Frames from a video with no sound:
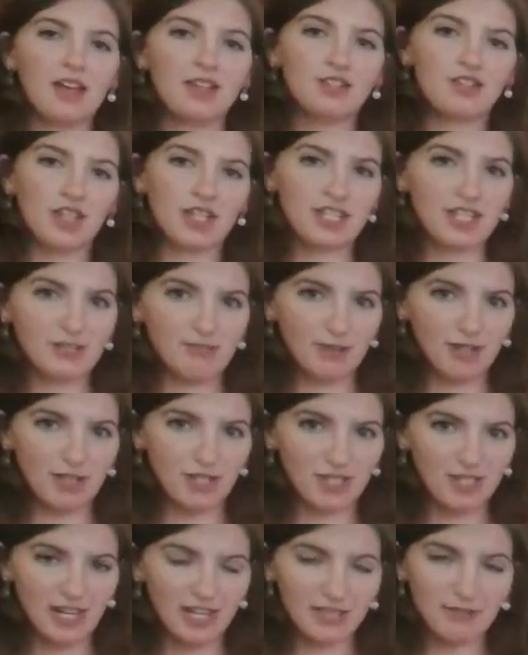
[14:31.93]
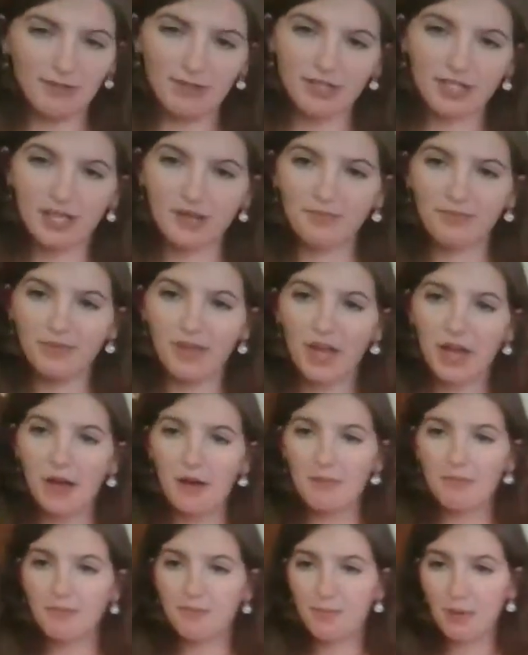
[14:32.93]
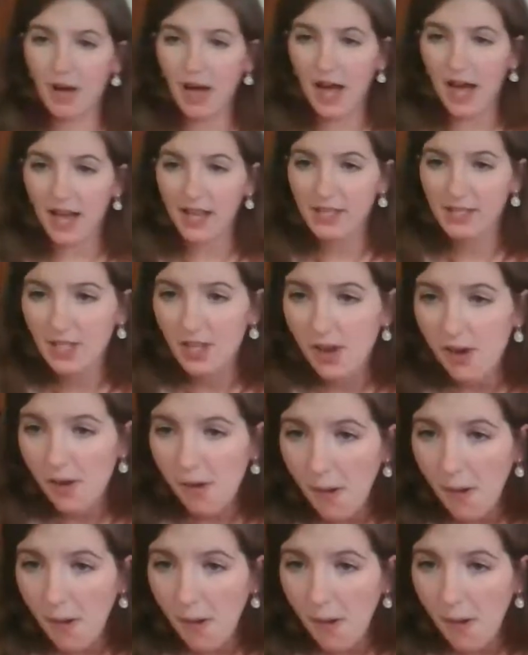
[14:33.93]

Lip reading: just as much as the next person, but